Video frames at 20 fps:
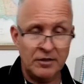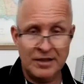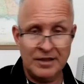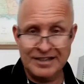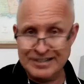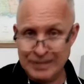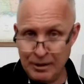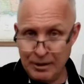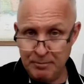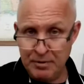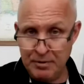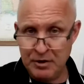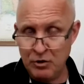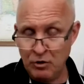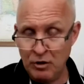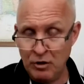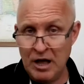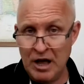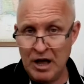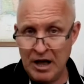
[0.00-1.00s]
the
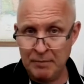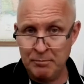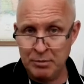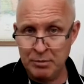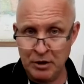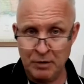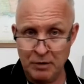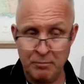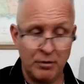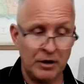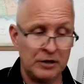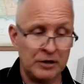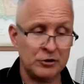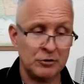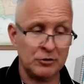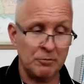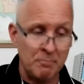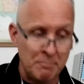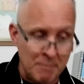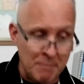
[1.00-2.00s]
typical high blood
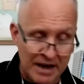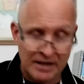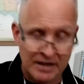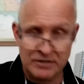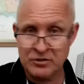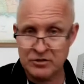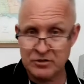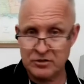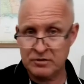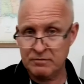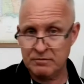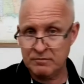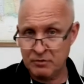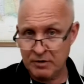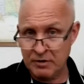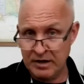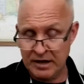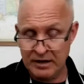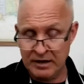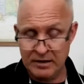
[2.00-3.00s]
pressure meds,
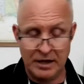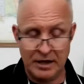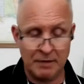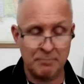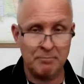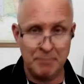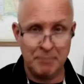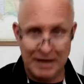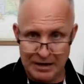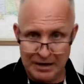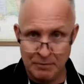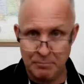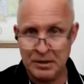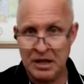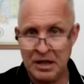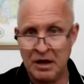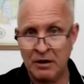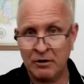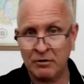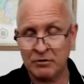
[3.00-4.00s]
okay, like beta
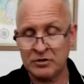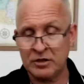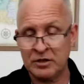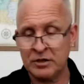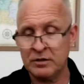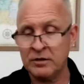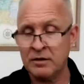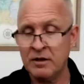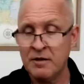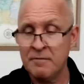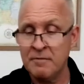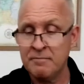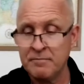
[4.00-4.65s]
blockers and